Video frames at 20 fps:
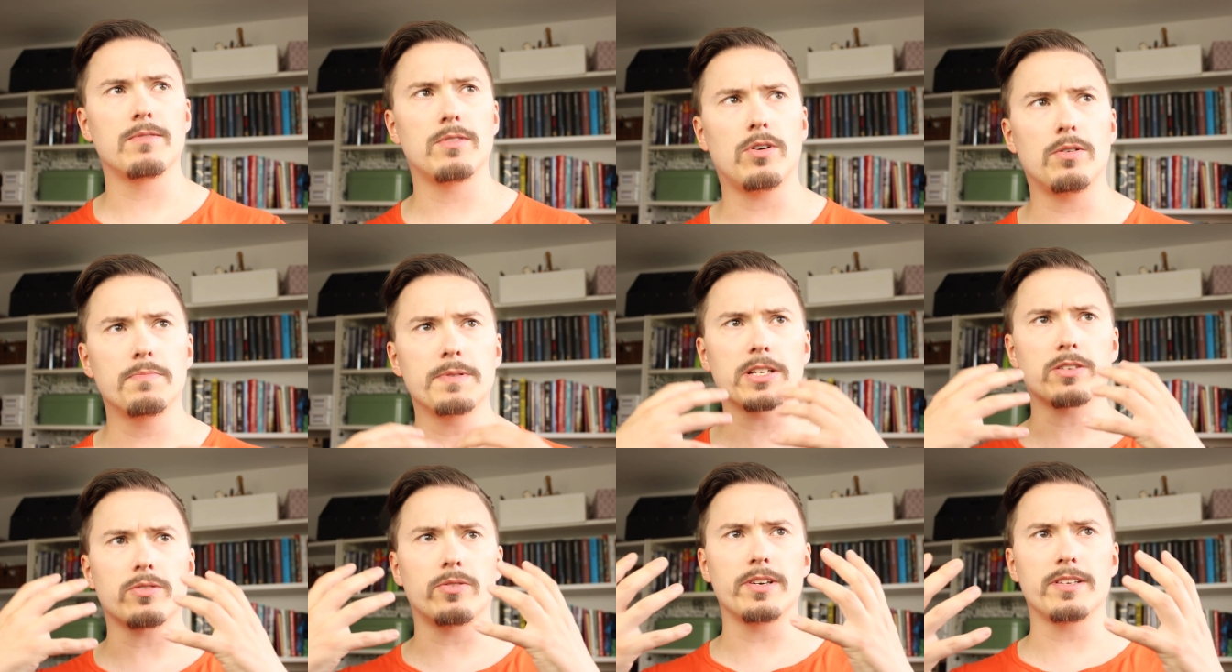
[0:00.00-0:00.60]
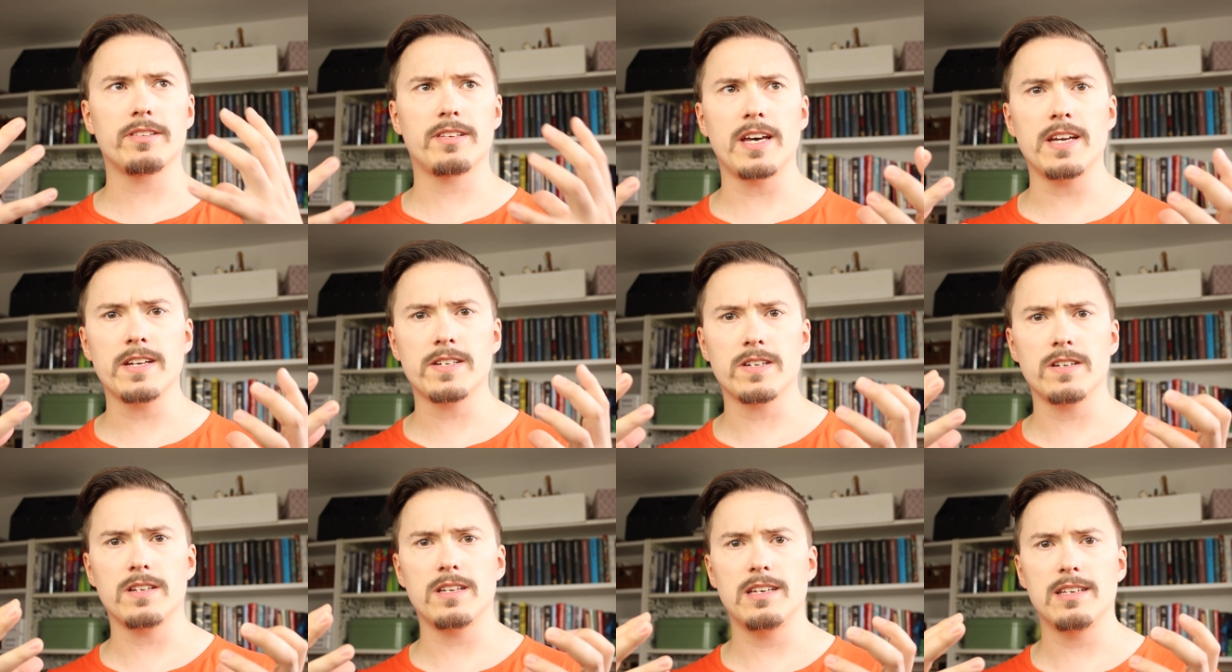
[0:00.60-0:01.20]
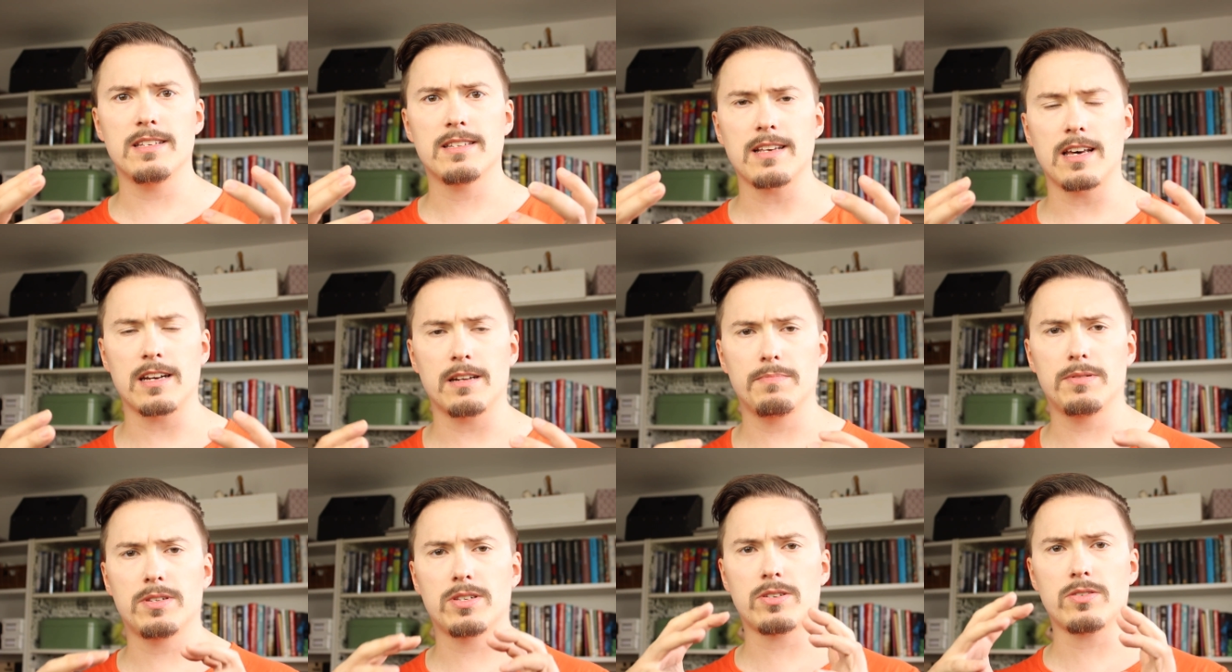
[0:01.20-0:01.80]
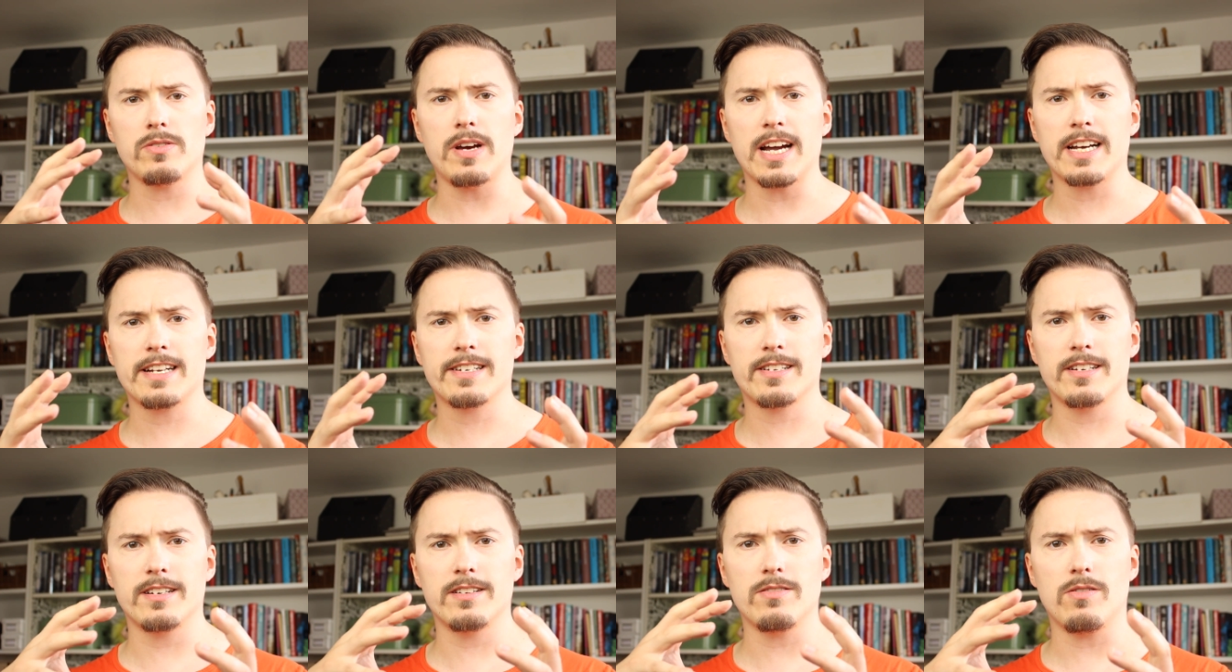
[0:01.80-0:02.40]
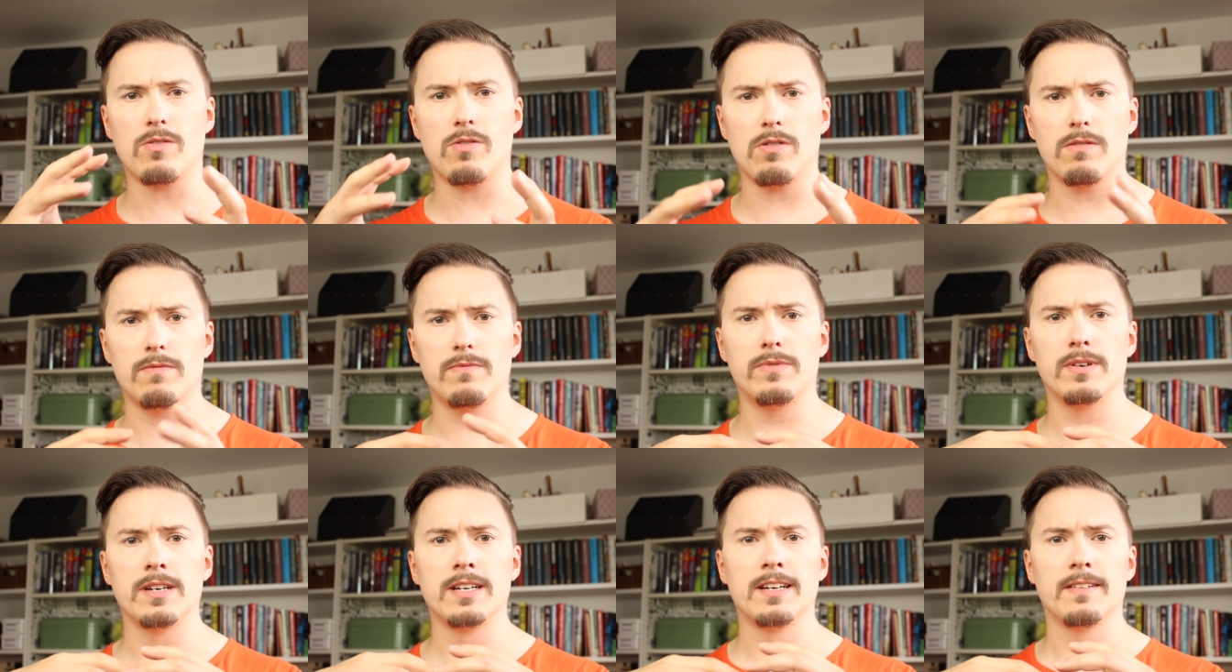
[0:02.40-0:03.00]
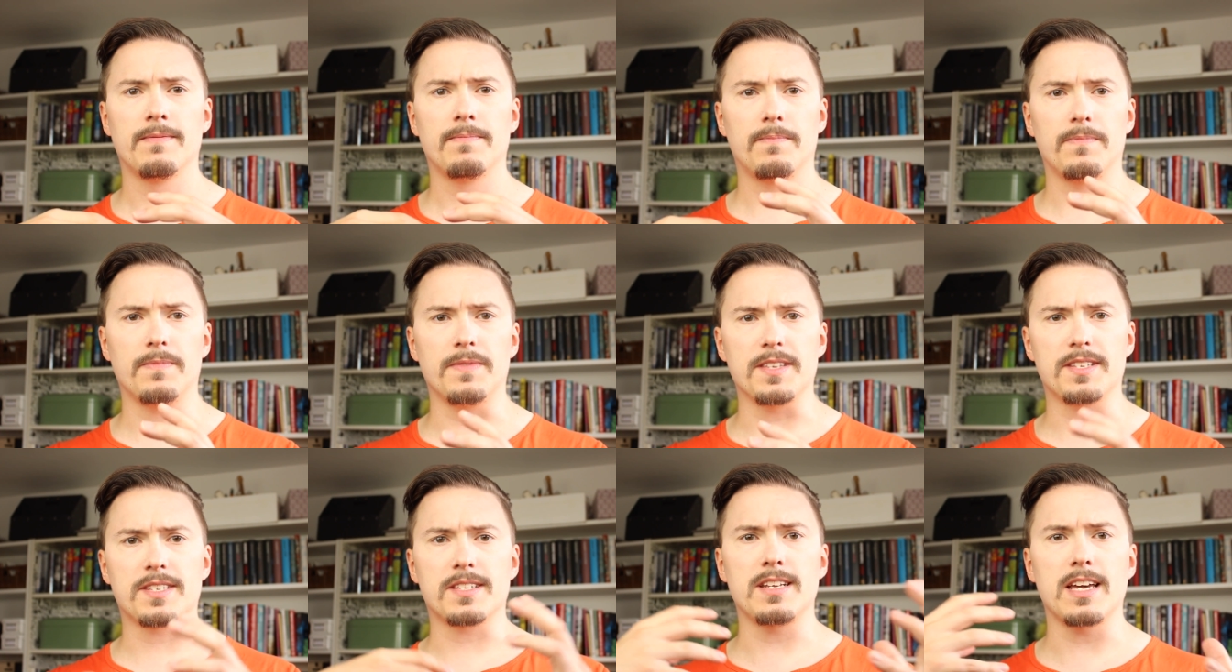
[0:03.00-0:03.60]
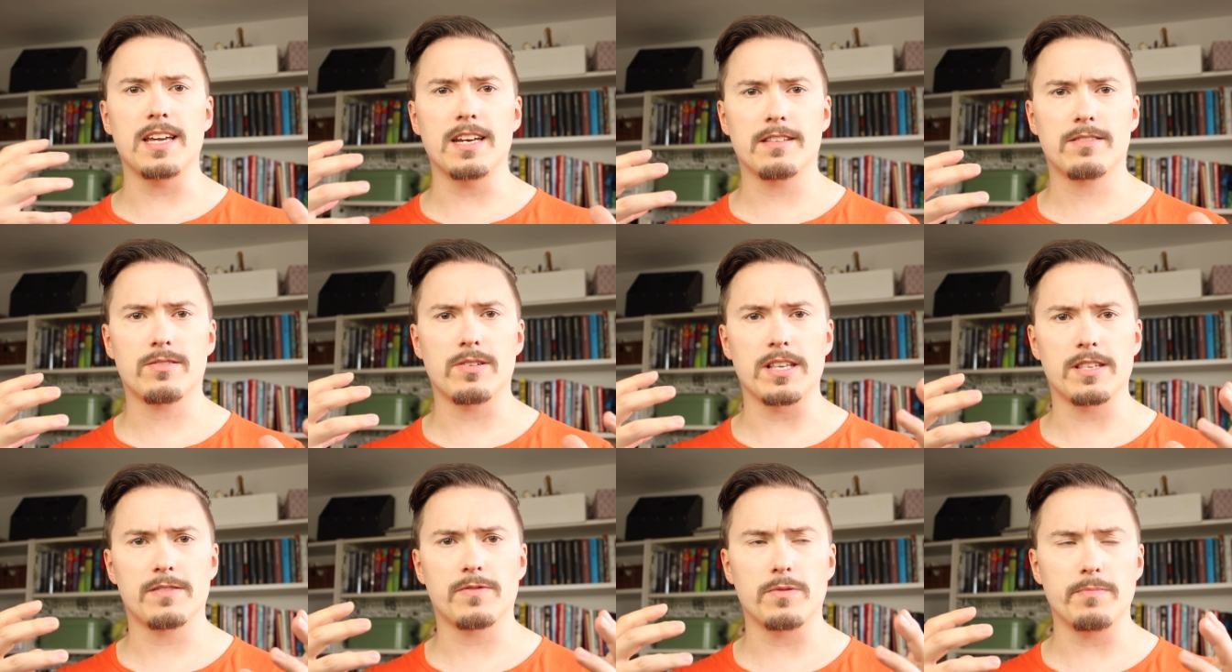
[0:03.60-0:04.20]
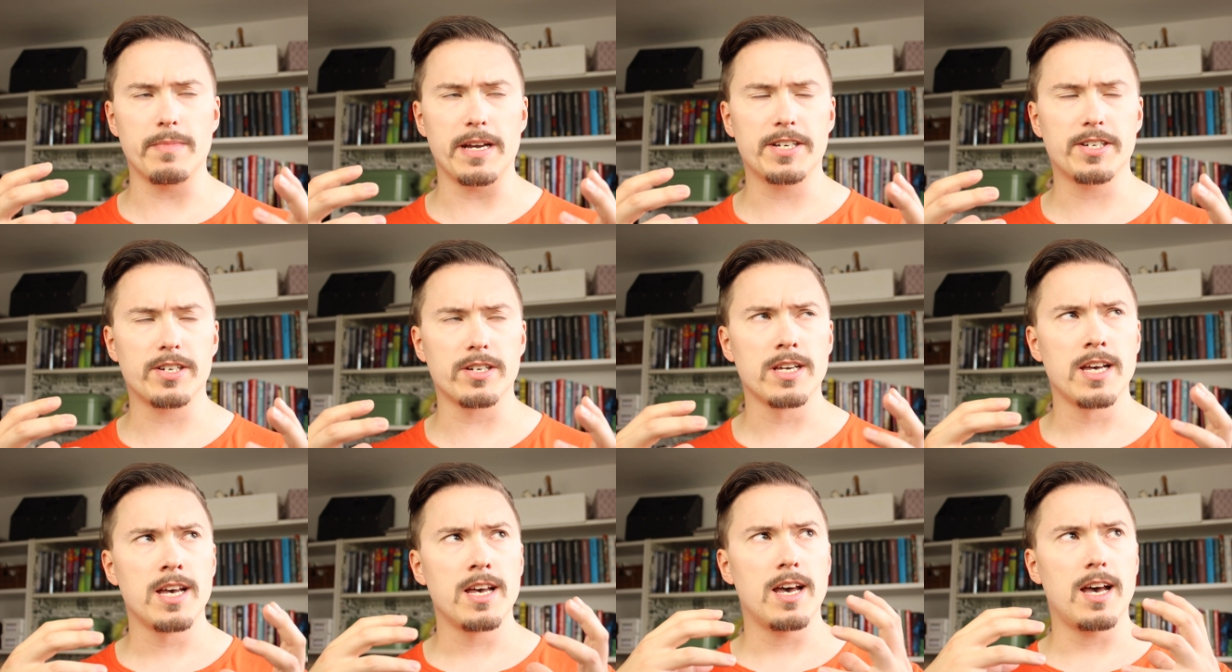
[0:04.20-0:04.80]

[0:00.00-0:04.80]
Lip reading: object orientation is an abstraction of this data transformation,